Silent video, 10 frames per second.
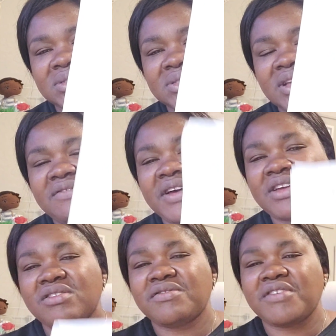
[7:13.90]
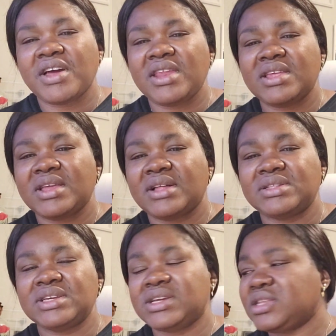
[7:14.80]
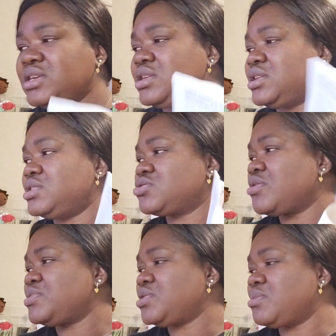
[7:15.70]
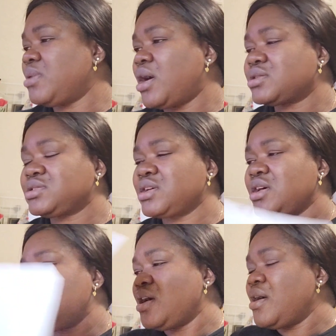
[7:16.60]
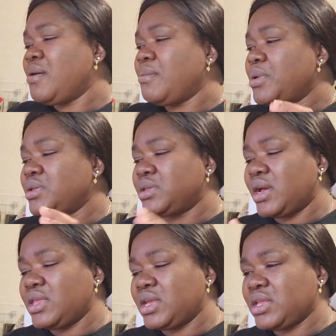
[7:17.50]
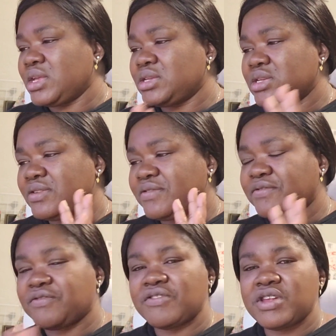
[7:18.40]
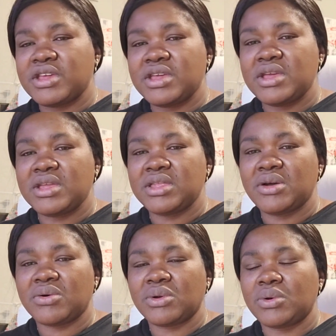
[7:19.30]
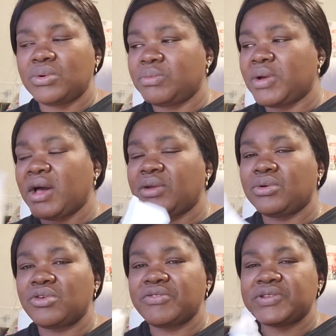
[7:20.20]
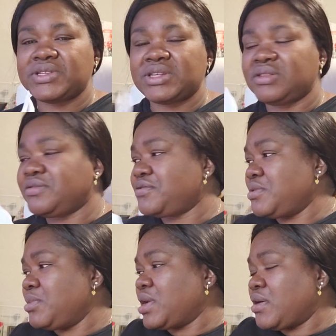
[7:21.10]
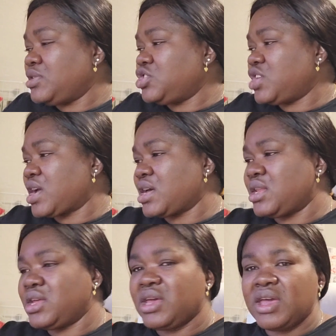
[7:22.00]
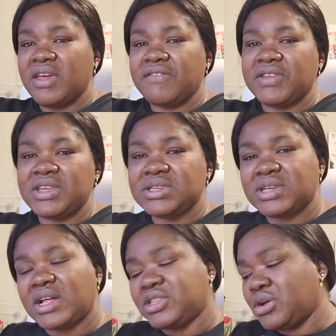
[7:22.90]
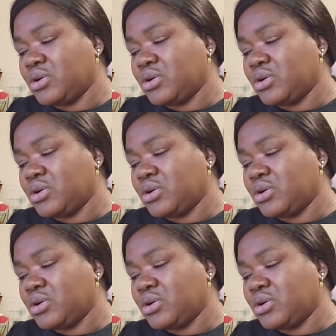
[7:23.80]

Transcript: If I could find it, I'll link it in the description box. But I think this is a free download. I don't know if it's still free, but I'll check, and if it is, I'll